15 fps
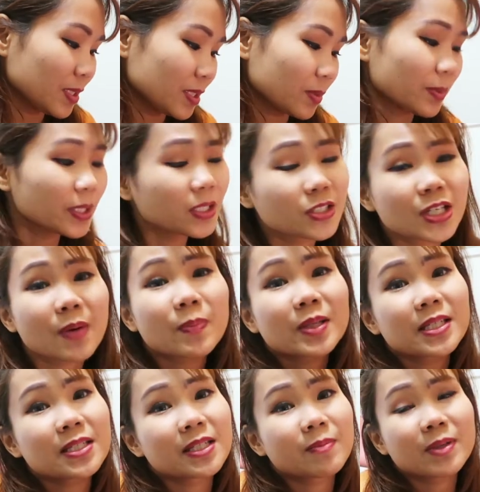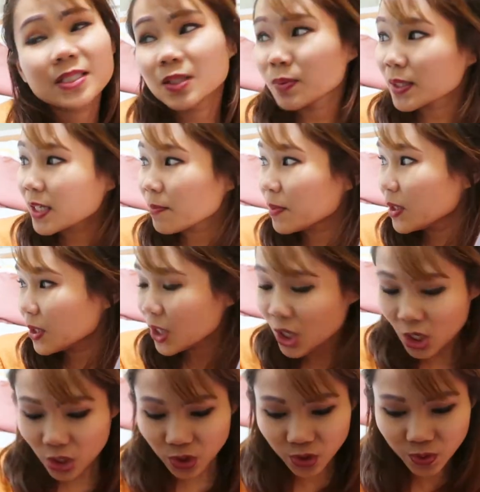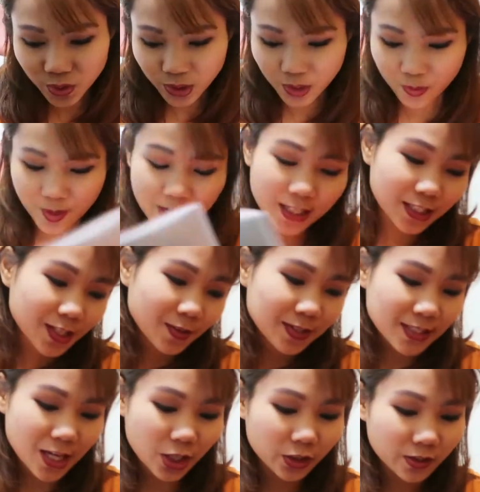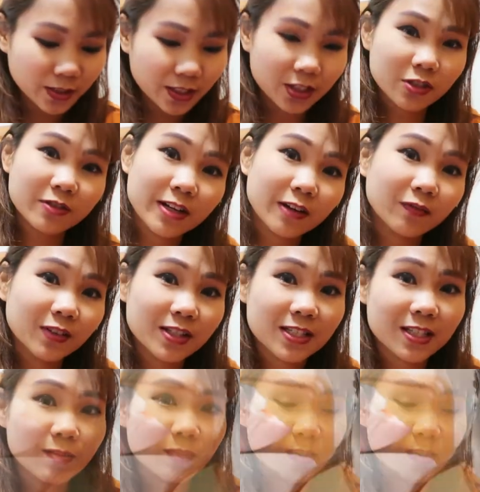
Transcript: It's a real Japanese SIM because the one I've been using right now is actually a travel SIM.